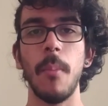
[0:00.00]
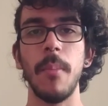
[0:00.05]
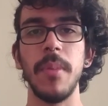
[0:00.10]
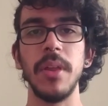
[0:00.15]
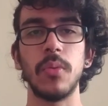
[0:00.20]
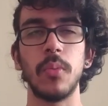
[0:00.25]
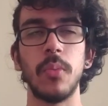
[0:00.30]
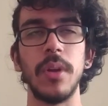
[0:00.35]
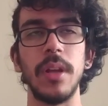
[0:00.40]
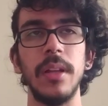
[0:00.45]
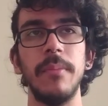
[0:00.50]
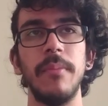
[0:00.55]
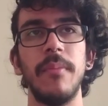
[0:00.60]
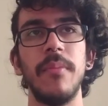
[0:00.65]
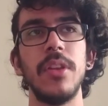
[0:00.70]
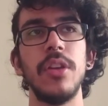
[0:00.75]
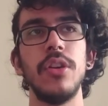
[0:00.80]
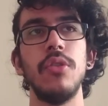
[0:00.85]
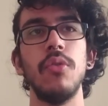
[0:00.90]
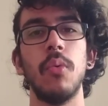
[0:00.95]
between
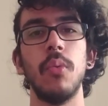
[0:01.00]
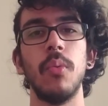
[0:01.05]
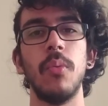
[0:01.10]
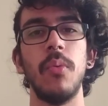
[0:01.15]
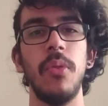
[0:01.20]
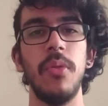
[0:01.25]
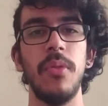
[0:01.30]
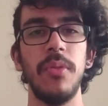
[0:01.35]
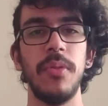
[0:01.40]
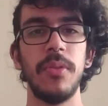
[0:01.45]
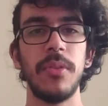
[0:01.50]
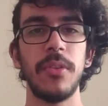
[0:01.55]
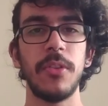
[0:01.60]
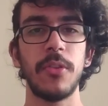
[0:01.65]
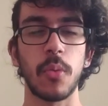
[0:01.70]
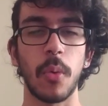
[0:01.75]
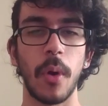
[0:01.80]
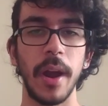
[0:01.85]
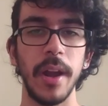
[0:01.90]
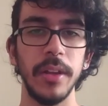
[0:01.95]
you
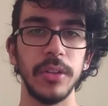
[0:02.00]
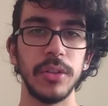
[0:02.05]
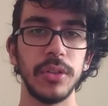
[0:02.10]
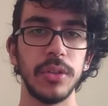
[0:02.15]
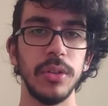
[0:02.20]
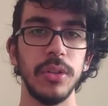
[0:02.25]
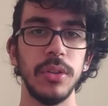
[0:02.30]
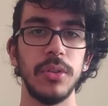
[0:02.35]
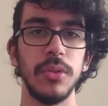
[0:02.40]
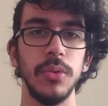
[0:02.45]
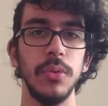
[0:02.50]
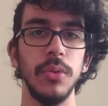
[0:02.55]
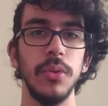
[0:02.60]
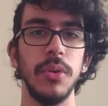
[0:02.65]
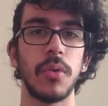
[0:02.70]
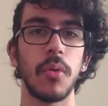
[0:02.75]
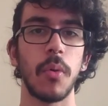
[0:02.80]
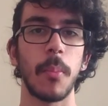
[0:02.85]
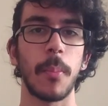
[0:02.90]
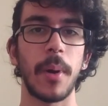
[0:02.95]
try to do
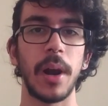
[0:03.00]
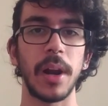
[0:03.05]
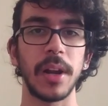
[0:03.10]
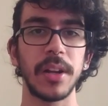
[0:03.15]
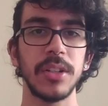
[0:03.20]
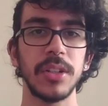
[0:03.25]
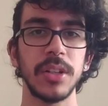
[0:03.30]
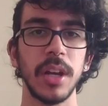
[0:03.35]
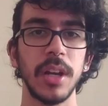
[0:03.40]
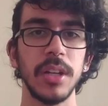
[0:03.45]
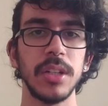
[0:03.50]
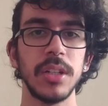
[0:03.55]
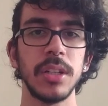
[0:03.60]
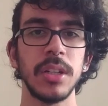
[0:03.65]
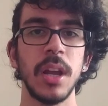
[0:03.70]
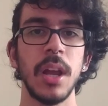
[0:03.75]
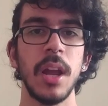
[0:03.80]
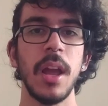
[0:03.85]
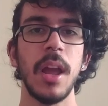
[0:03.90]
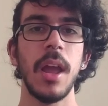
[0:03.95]
the compare
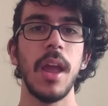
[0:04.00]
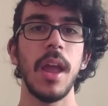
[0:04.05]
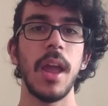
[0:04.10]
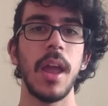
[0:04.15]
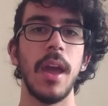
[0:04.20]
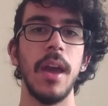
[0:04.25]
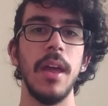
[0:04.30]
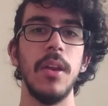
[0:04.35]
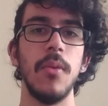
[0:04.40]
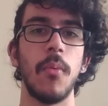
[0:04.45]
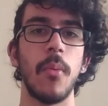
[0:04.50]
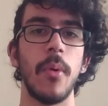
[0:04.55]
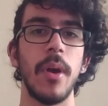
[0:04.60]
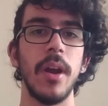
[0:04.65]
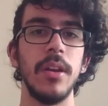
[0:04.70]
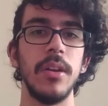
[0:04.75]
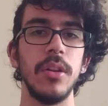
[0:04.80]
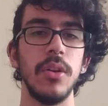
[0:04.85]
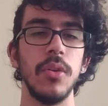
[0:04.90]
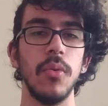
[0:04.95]
exchange and
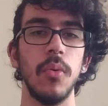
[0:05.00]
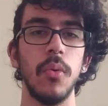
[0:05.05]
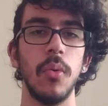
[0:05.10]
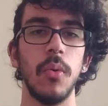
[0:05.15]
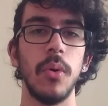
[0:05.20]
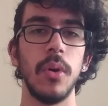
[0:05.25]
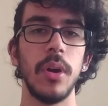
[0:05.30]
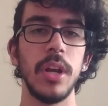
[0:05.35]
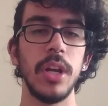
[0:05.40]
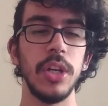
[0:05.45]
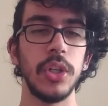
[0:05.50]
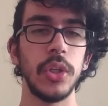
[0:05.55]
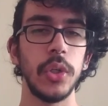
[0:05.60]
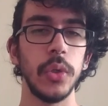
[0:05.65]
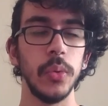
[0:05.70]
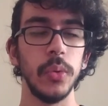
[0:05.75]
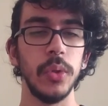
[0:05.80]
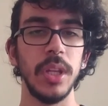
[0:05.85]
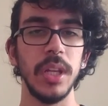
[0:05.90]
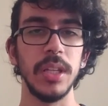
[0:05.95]
when you
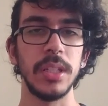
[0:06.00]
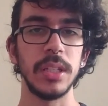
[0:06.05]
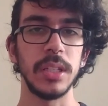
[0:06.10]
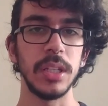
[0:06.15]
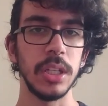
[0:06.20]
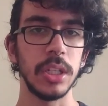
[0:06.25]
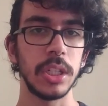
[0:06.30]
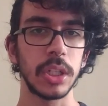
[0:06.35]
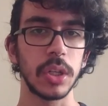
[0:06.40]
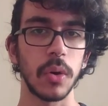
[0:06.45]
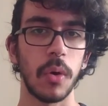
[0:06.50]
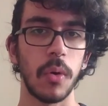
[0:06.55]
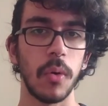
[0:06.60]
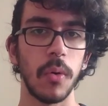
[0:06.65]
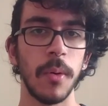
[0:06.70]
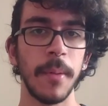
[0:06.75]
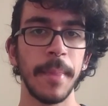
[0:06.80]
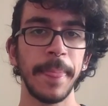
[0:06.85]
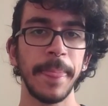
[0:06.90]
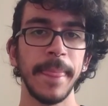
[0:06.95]
issue the
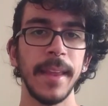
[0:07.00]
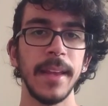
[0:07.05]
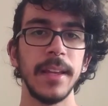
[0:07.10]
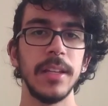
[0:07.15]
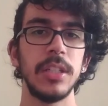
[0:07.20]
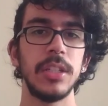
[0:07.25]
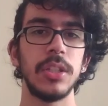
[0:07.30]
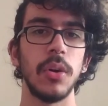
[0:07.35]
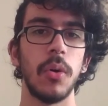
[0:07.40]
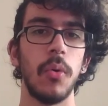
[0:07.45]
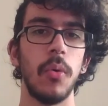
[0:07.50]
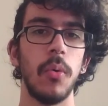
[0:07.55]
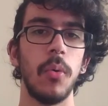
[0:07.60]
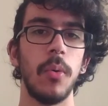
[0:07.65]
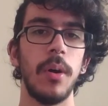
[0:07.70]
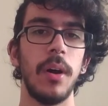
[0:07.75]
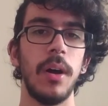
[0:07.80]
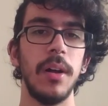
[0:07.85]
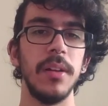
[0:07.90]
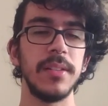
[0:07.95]
syscall.
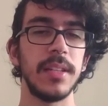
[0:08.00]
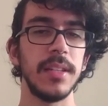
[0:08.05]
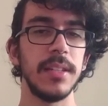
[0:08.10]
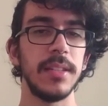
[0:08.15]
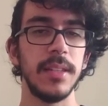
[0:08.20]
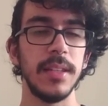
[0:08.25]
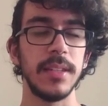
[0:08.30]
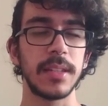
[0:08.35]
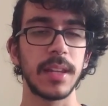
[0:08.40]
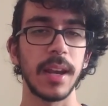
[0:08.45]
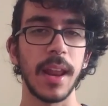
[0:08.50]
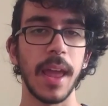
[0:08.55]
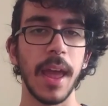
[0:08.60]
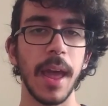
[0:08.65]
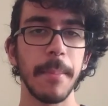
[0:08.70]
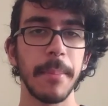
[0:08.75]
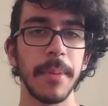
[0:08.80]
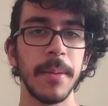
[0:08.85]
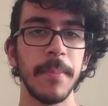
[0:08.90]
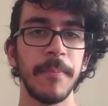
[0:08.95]
So since this can
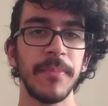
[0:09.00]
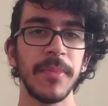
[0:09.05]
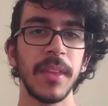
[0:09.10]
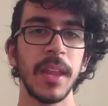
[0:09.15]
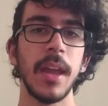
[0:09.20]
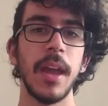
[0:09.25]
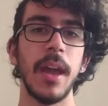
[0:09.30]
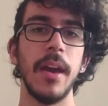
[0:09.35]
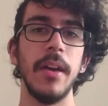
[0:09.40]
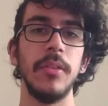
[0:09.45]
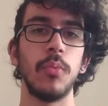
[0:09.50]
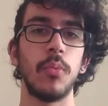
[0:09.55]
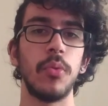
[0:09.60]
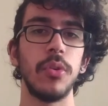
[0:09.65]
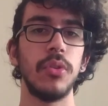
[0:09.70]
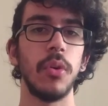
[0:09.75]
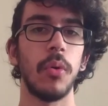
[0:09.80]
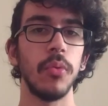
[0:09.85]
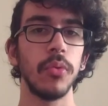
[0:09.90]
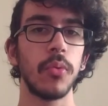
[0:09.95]
happen and
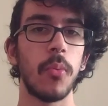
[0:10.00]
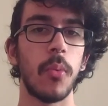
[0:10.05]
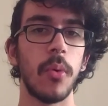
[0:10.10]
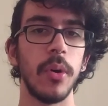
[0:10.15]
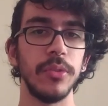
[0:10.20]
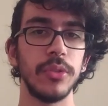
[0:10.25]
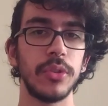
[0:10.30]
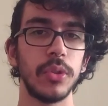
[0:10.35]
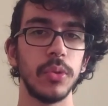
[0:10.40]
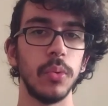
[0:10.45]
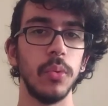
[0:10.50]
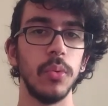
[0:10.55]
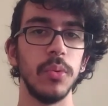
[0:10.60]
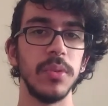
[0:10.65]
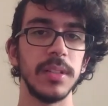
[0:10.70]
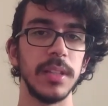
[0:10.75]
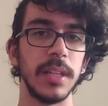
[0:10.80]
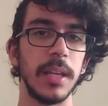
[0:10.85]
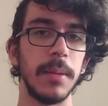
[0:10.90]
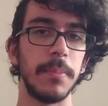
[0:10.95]
we don't want to
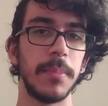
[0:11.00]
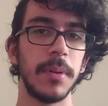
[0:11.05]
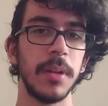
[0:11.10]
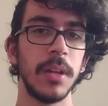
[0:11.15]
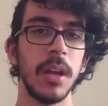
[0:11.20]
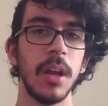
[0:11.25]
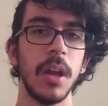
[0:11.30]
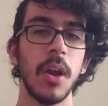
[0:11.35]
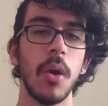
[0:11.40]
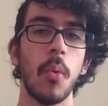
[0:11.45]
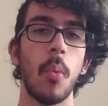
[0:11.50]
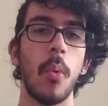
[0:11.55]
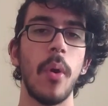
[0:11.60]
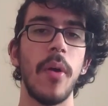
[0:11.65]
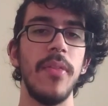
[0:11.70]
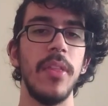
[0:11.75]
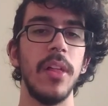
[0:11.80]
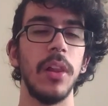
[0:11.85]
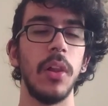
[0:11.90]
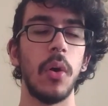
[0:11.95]
sleep
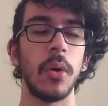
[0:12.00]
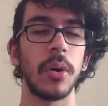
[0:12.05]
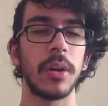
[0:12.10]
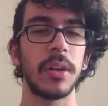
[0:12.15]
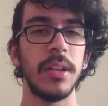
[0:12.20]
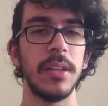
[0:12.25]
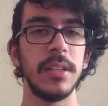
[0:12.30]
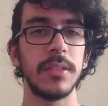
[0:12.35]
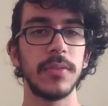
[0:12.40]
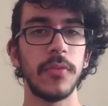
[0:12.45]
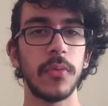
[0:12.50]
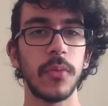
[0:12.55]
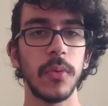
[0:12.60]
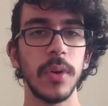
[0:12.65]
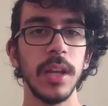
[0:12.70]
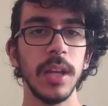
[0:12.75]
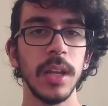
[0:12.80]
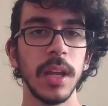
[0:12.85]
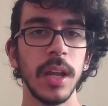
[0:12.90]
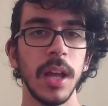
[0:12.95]
when the lock is
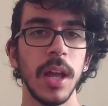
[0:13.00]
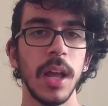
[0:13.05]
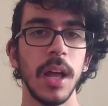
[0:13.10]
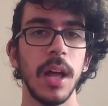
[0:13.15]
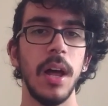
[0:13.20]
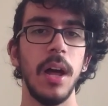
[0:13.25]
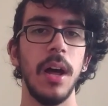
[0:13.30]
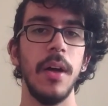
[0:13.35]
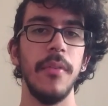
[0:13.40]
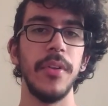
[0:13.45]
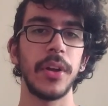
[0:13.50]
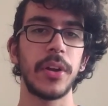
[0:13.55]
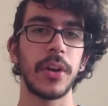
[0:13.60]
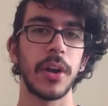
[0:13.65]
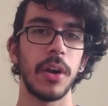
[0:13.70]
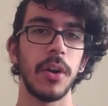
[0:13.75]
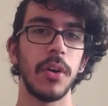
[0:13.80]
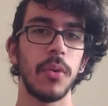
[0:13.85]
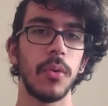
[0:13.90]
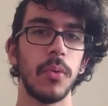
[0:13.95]
free, the
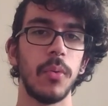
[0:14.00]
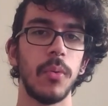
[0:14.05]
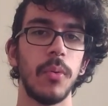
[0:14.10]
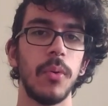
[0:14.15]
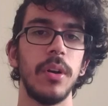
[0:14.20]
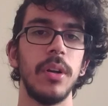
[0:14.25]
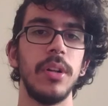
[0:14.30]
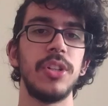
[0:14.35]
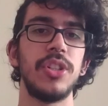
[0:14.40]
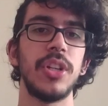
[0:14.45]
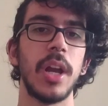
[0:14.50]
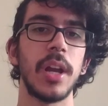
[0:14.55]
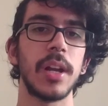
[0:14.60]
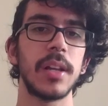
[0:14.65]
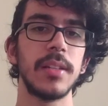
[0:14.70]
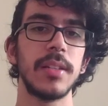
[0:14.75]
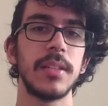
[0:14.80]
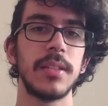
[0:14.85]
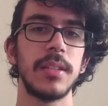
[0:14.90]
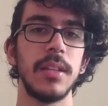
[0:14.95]
kernel
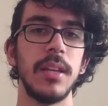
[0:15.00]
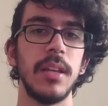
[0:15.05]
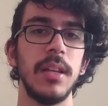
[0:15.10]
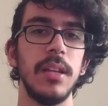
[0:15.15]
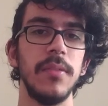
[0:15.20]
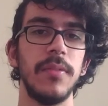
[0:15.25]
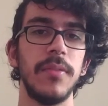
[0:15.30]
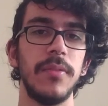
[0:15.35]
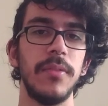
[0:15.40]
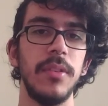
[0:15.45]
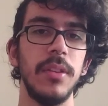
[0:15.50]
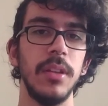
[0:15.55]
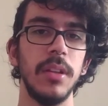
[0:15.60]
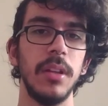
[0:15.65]
checks if